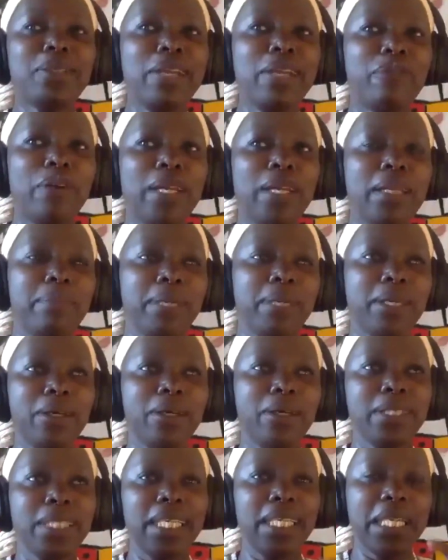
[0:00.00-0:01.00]
funny,
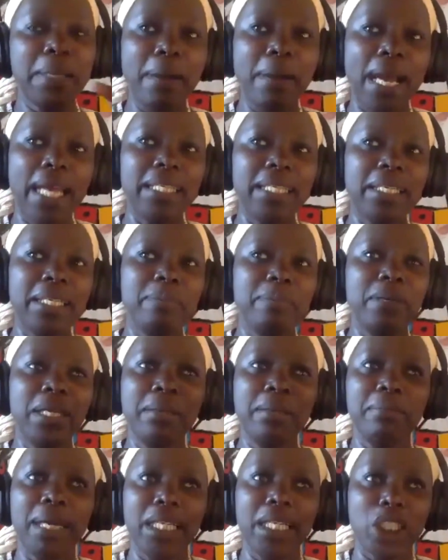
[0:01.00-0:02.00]
because it reminded
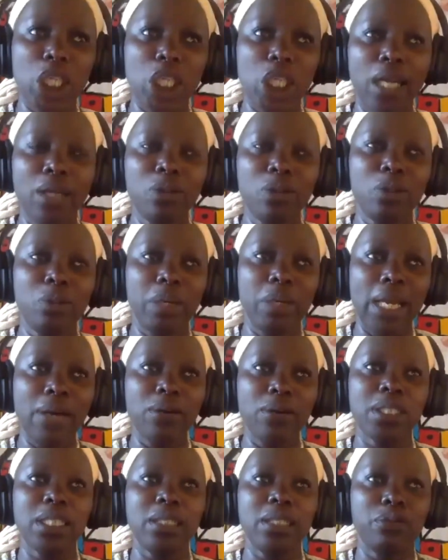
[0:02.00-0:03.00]
me my childhood when I
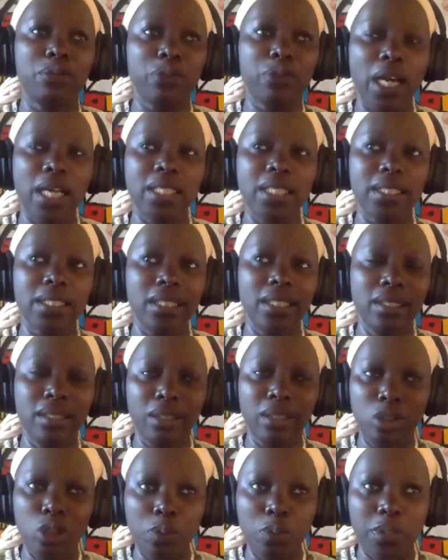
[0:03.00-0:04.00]
was in France in
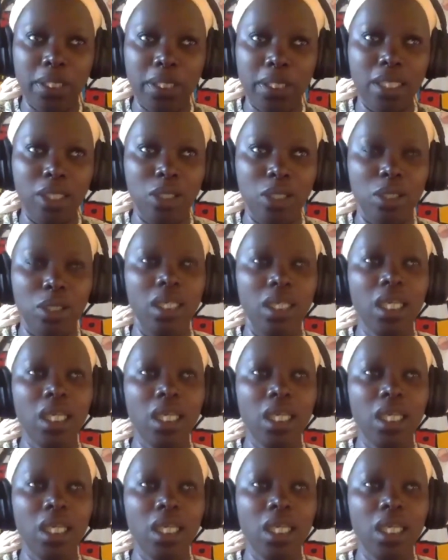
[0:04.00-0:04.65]
the tube station,